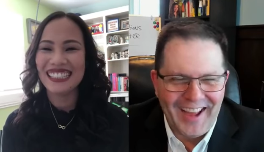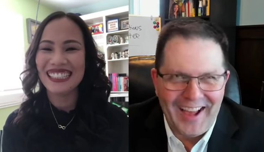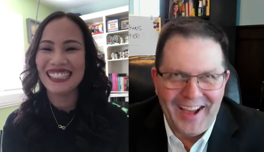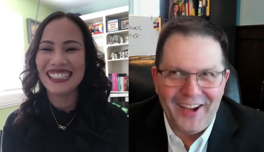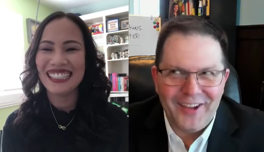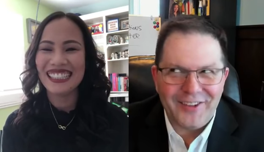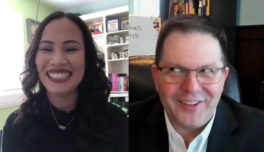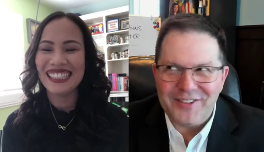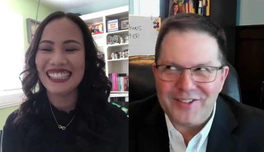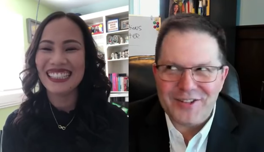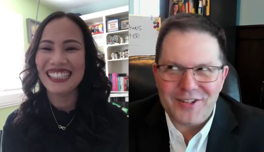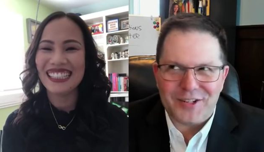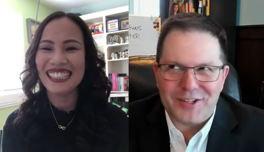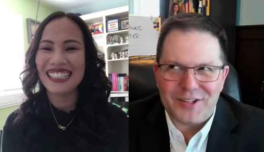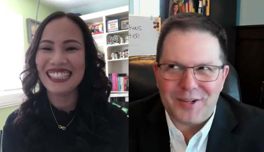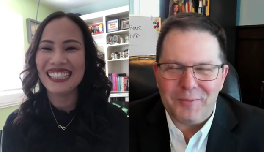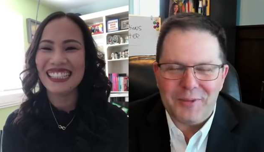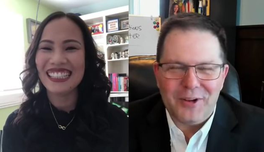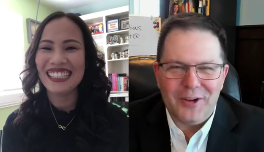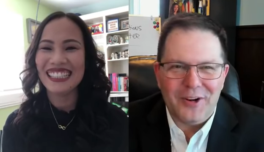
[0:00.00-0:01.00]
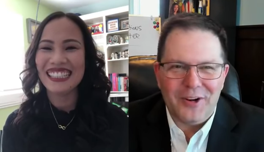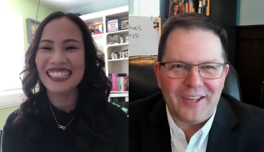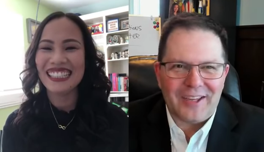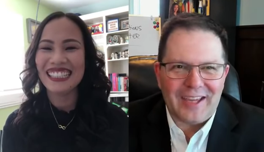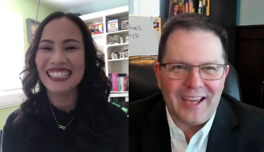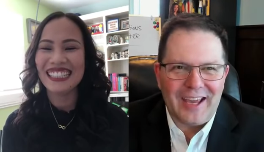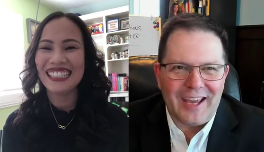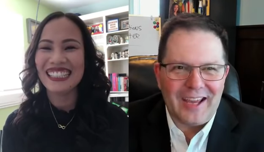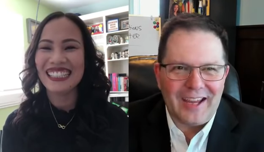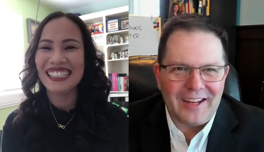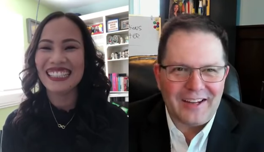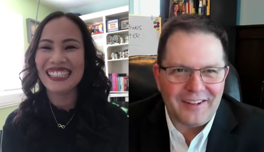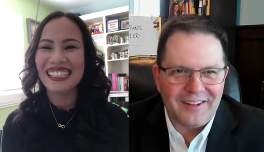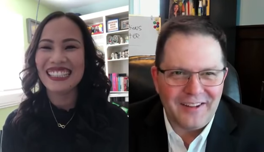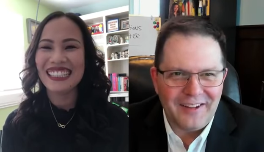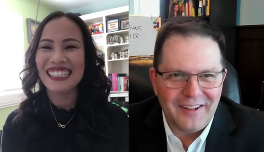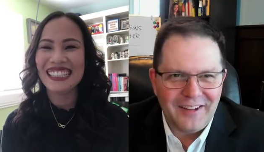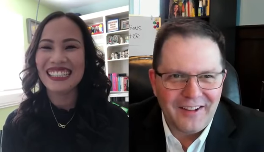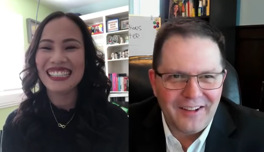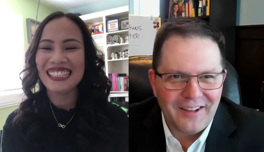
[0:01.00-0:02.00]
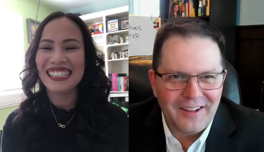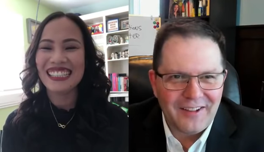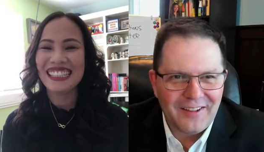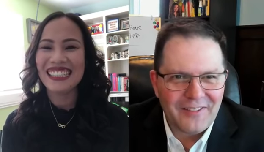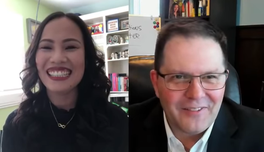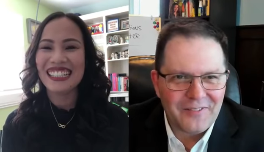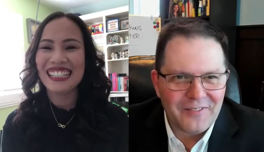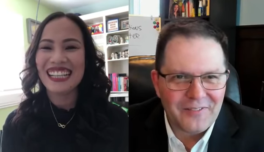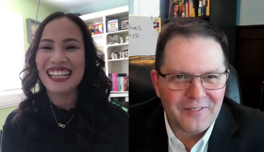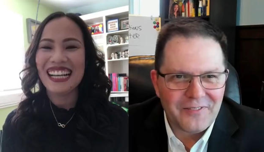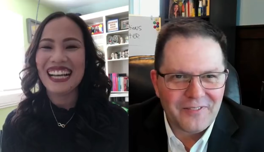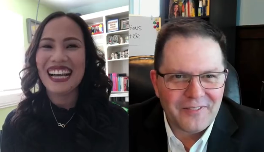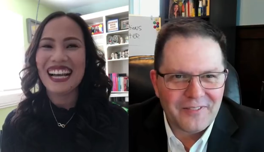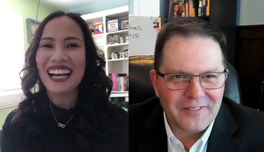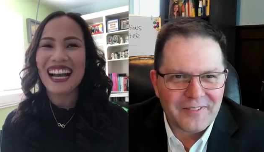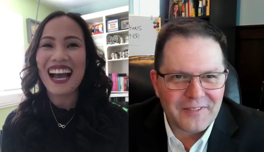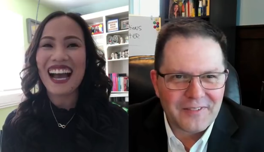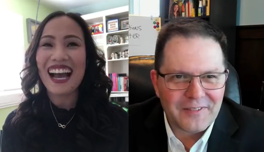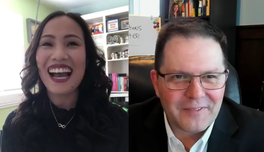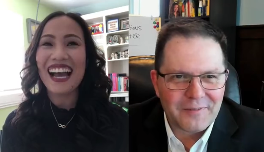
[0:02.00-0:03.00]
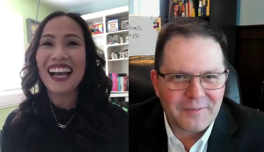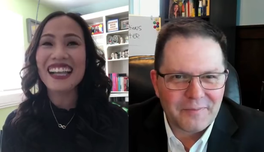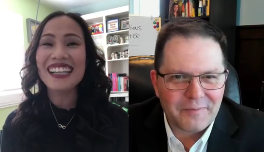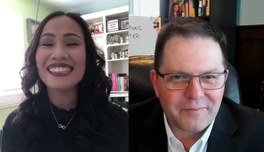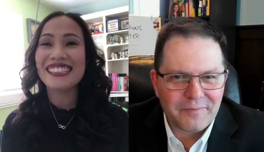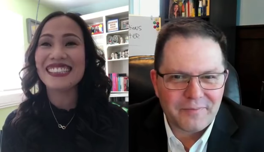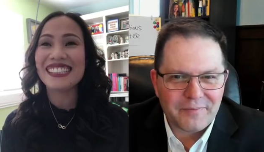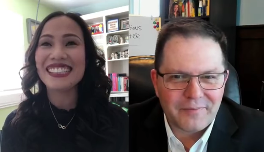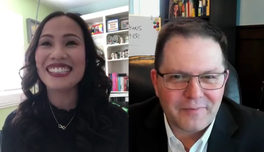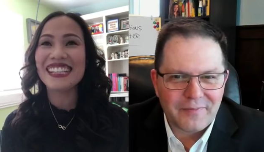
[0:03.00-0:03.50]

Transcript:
Speaker 1: how did you communicate? I